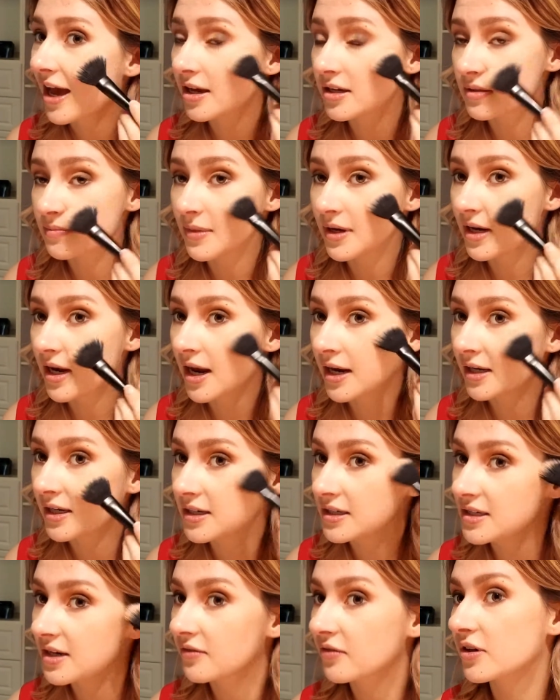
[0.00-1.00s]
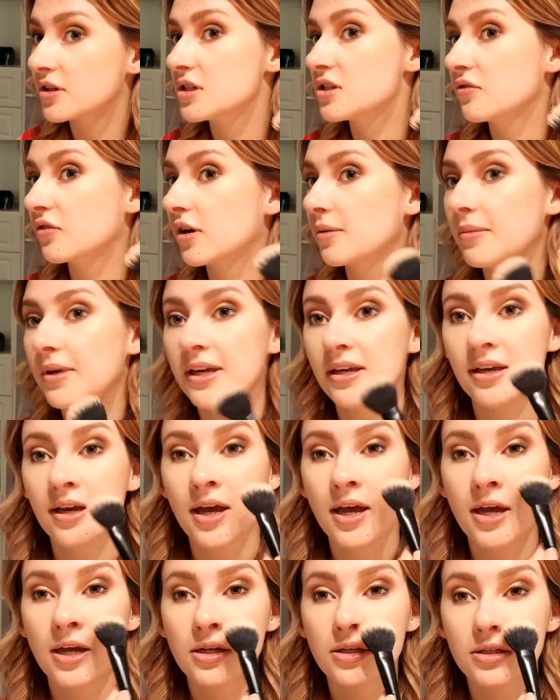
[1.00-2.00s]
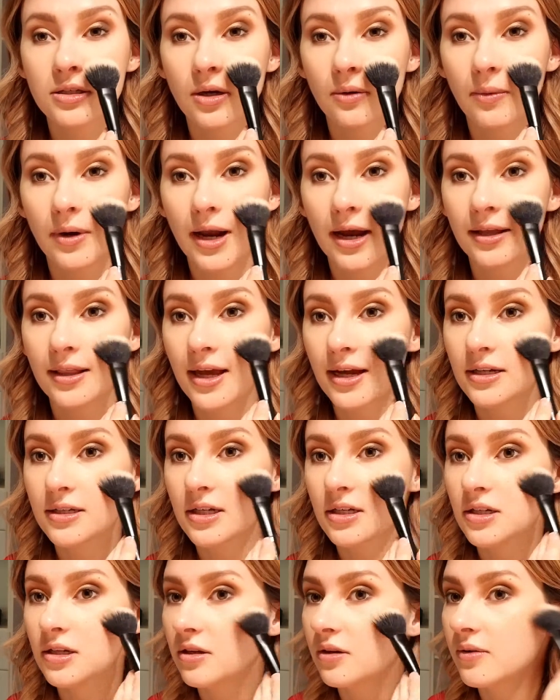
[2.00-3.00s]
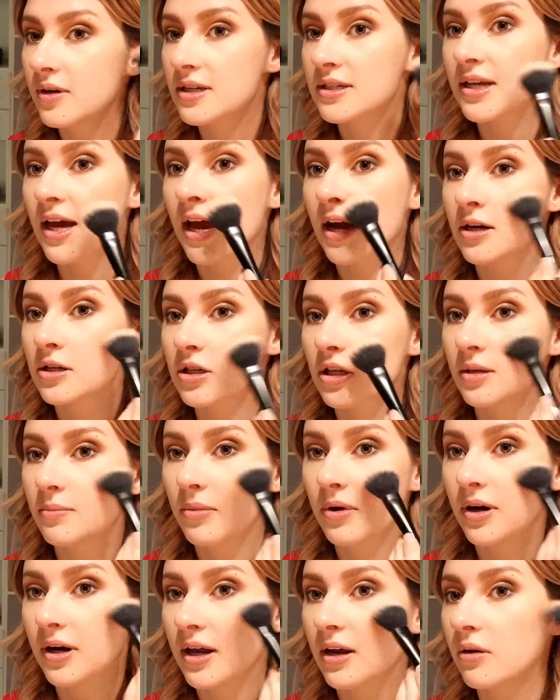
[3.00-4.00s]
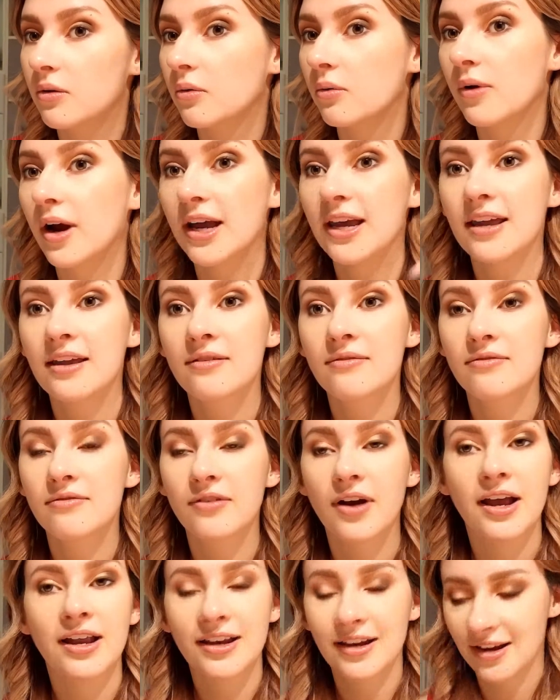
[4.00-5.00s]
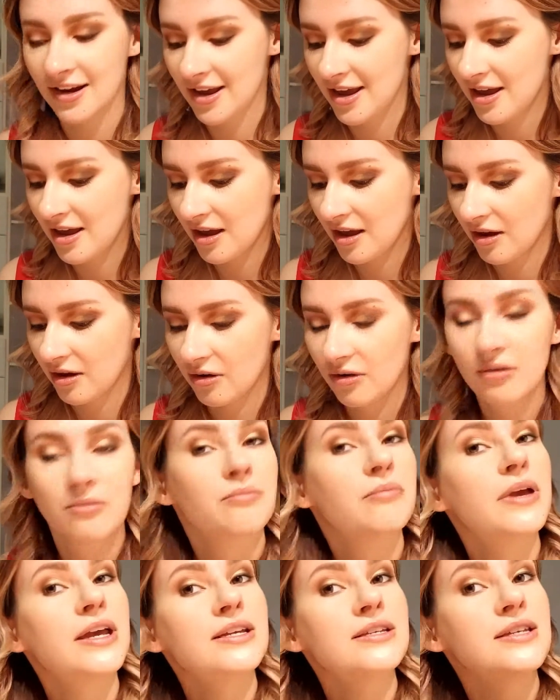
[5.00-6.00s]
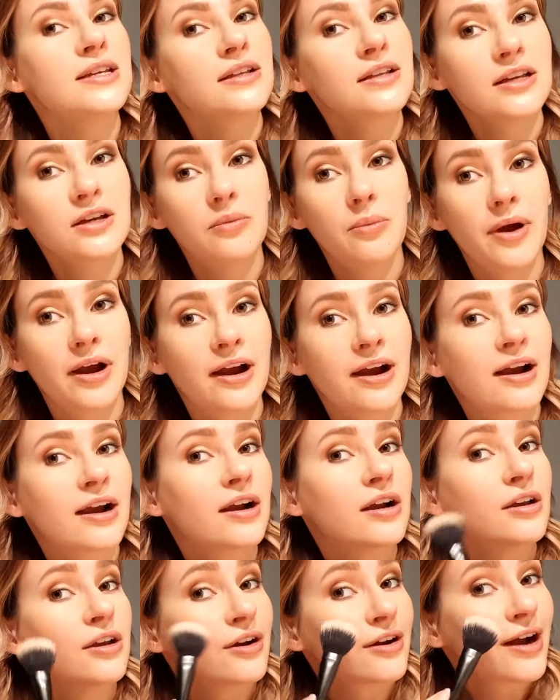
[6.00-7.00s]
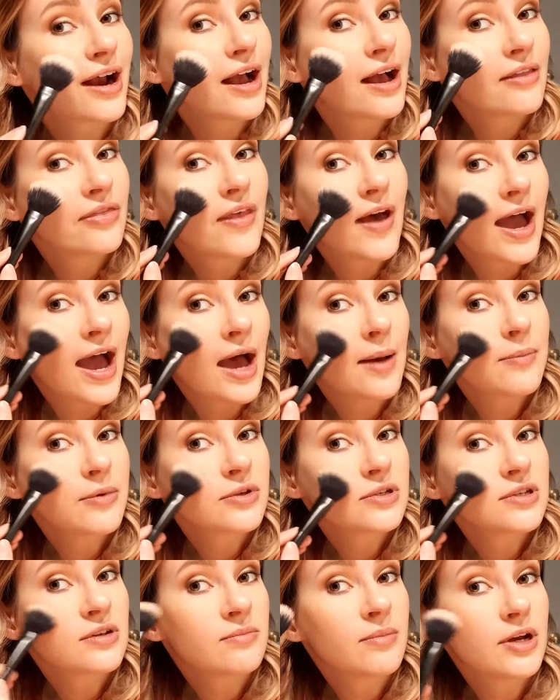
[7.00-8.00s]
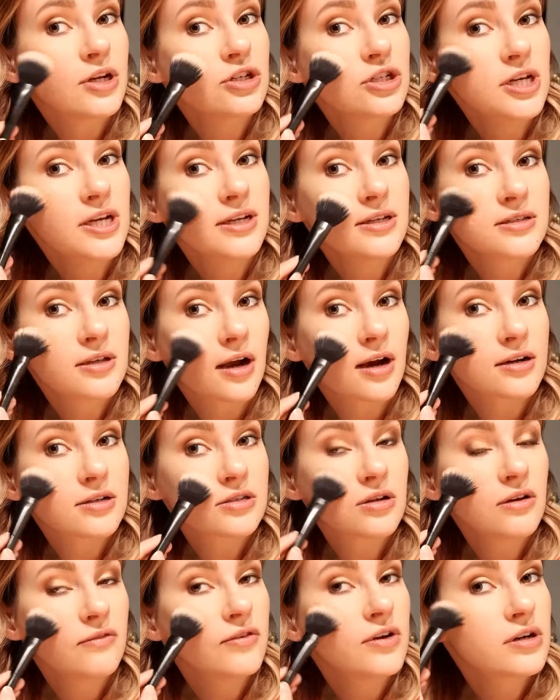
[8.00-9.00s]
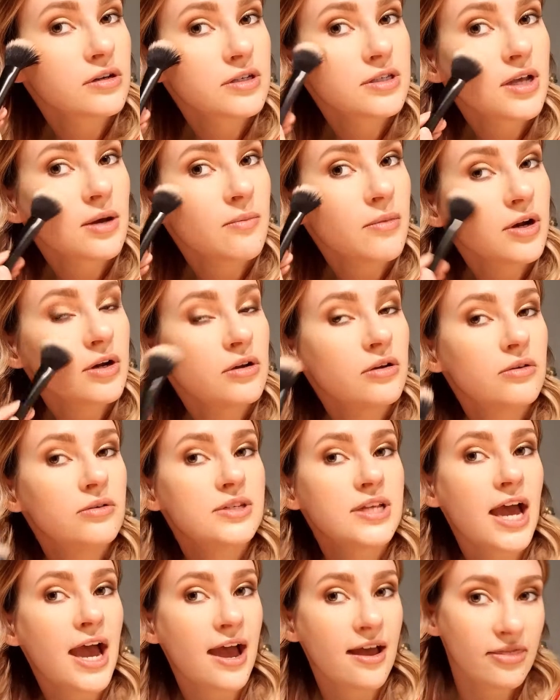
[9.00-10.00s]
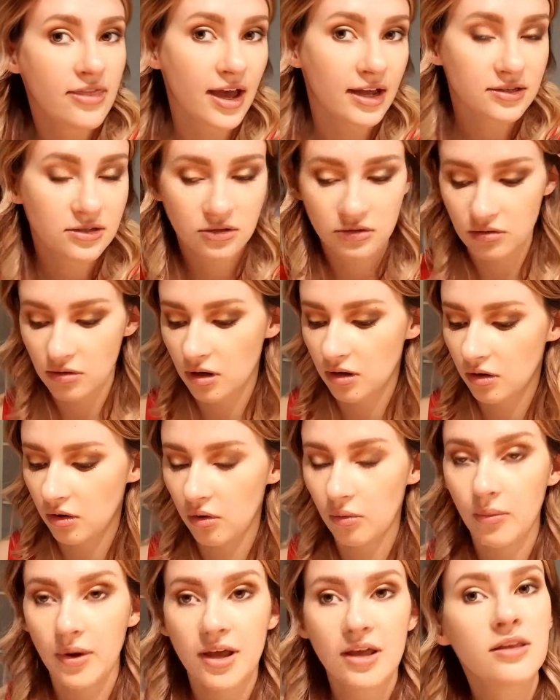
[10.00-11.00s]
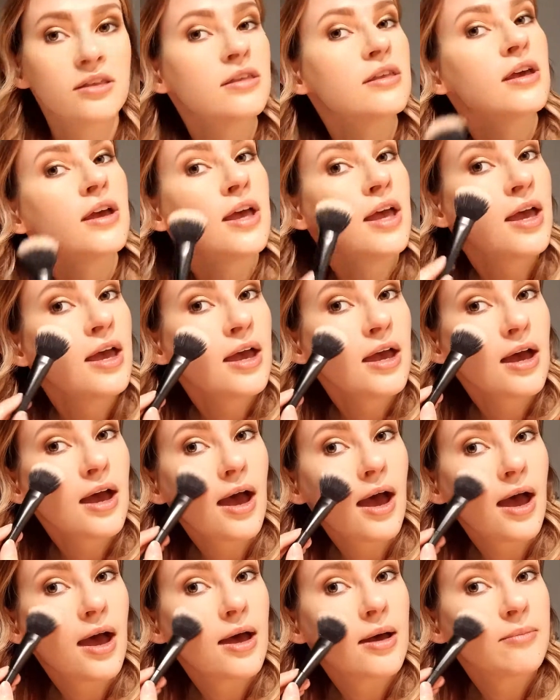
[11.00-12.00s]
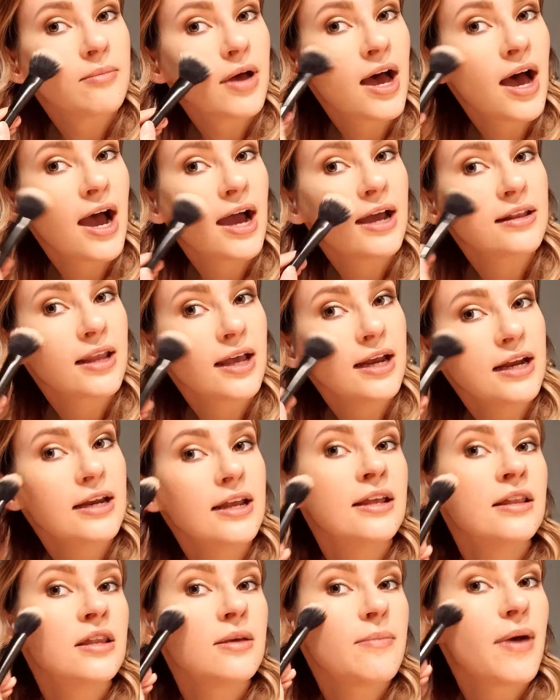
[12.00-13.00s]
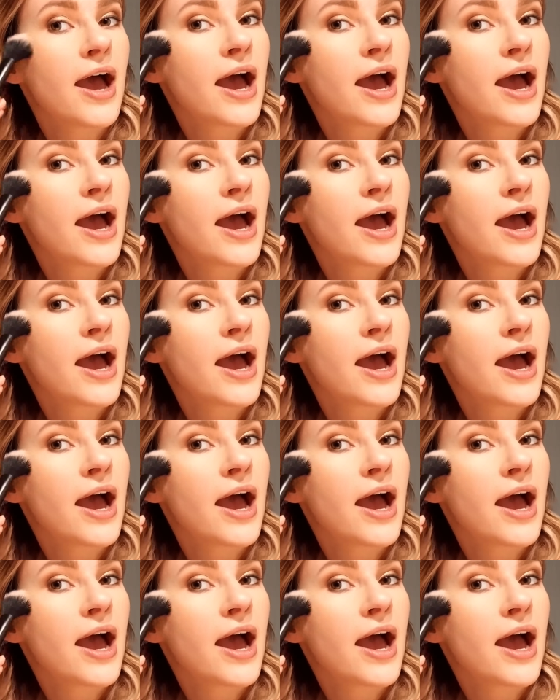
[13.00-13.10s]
has made any difference for me. So what I like to do is actually put it right in front, basically where the apples of my cheeks are. So if you're someone who's had that struggle with highlight in the